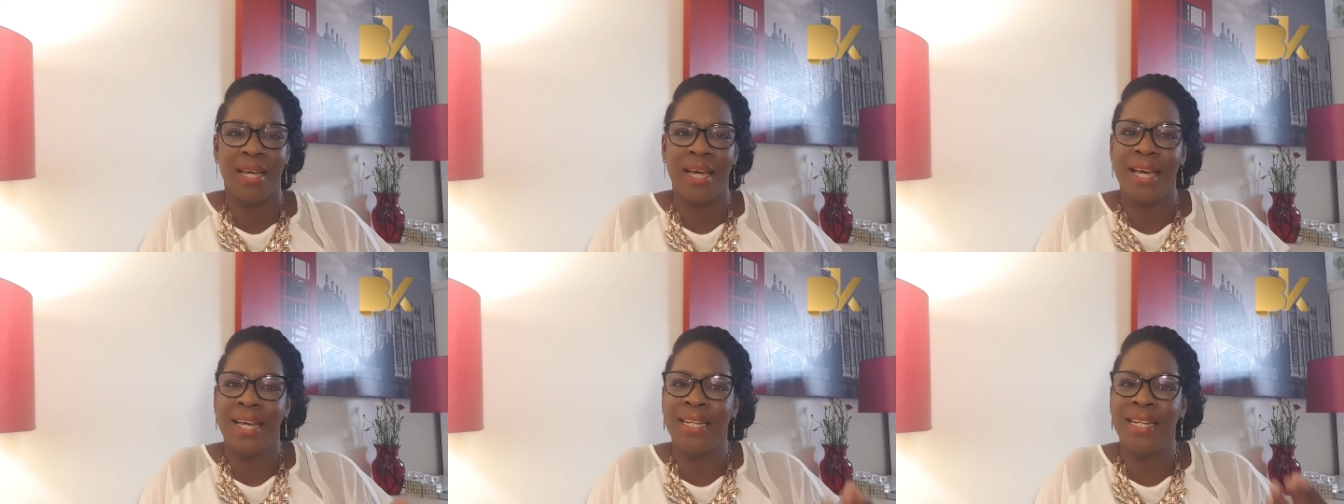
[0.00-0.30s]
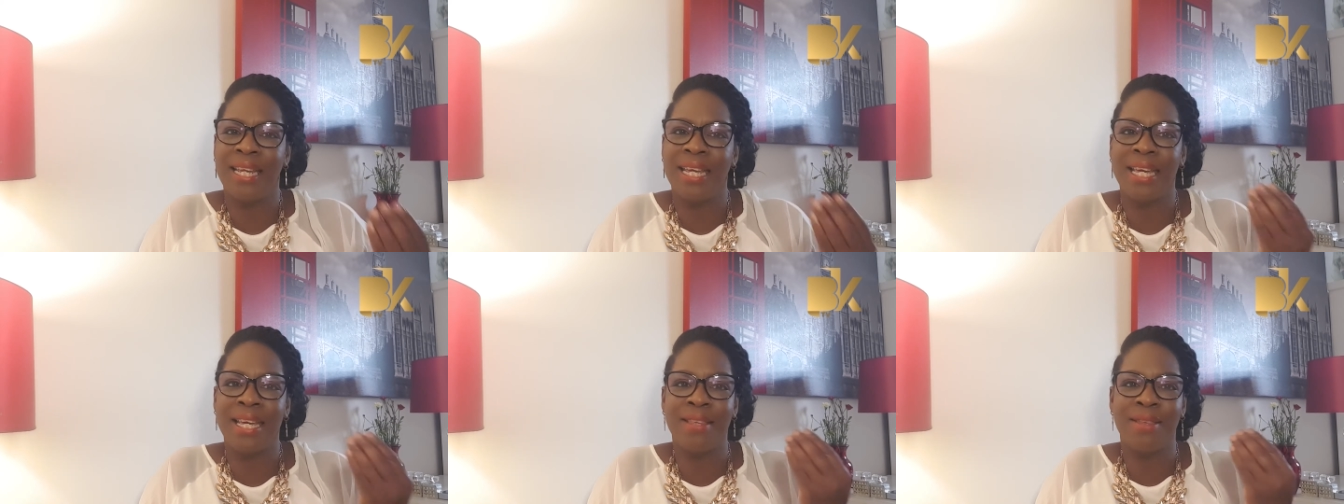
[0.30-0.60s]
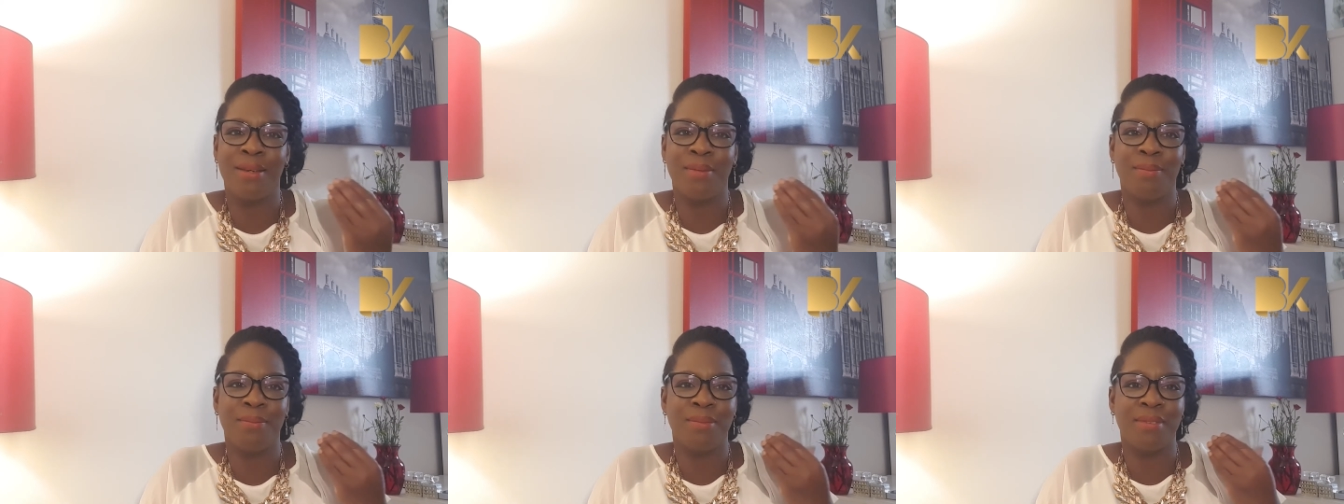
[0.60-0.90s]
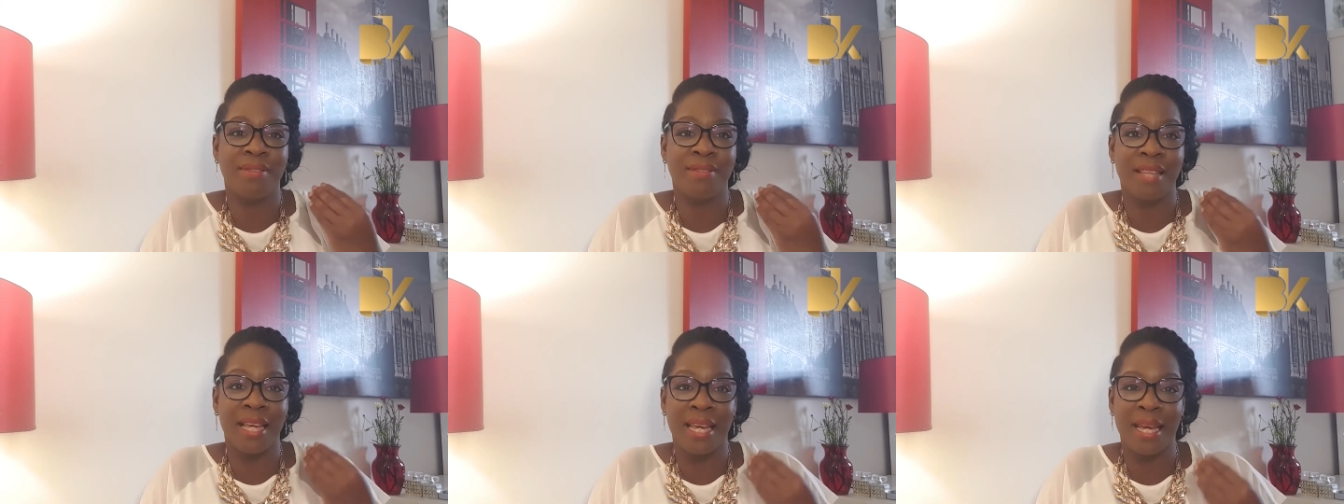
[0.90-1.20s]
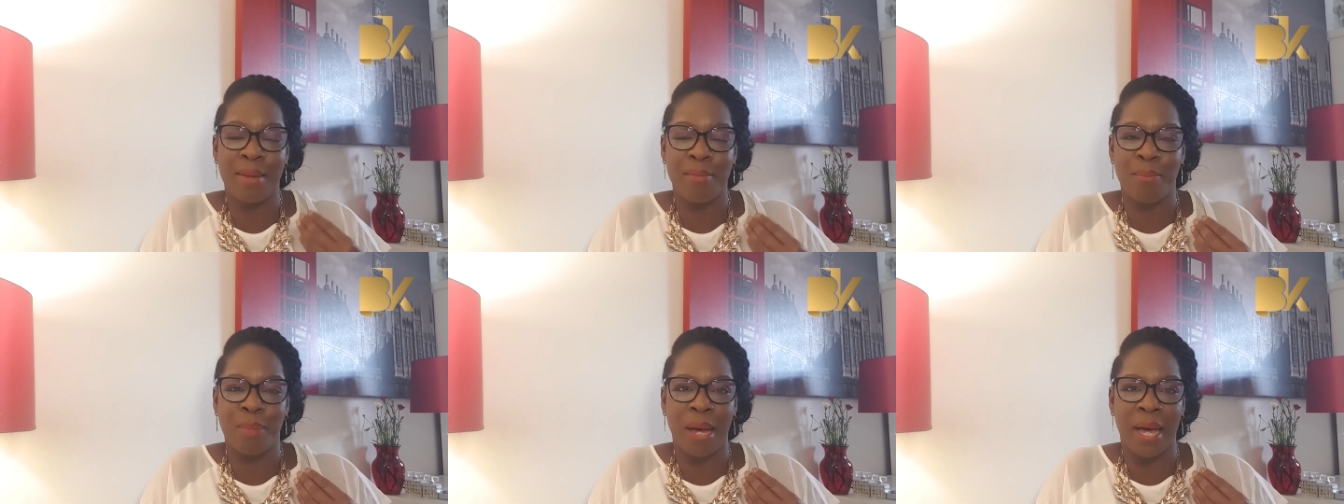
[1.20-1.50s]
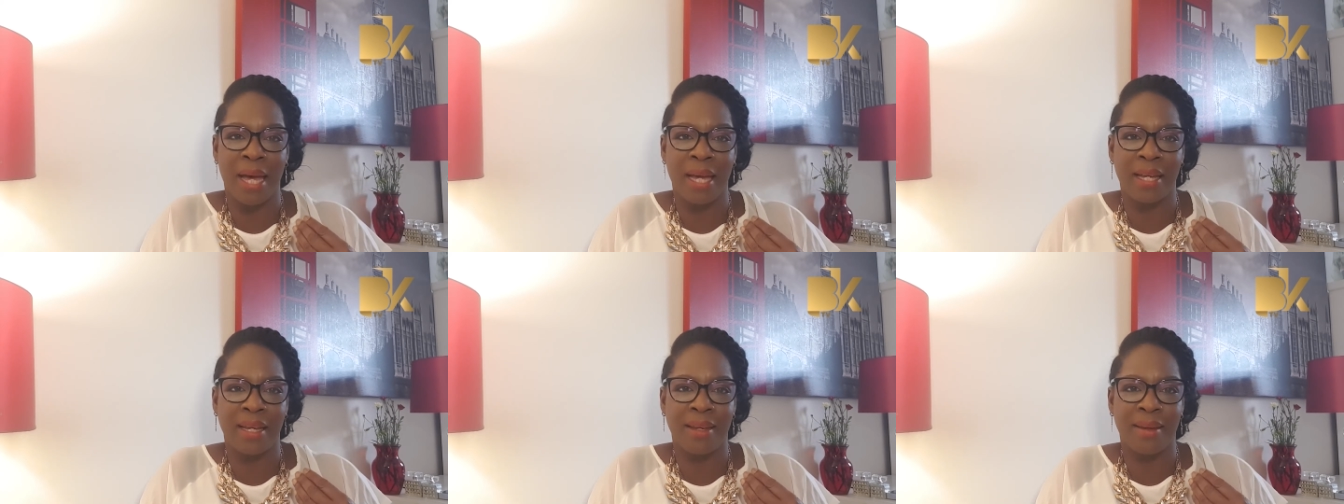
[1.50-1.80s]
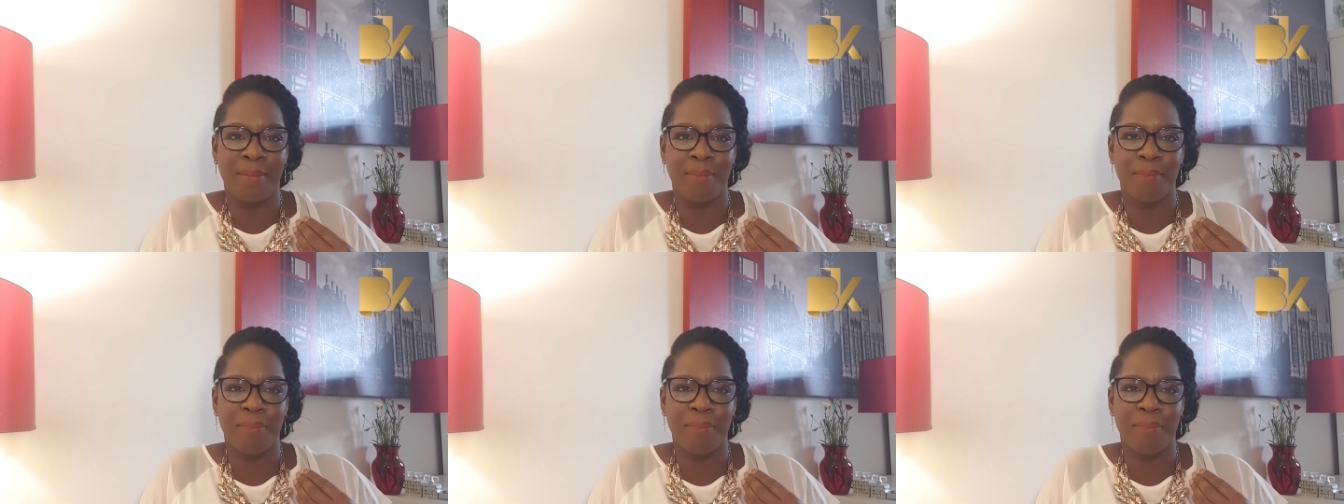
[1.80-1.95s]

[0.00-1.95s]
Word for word: and hear them say it back.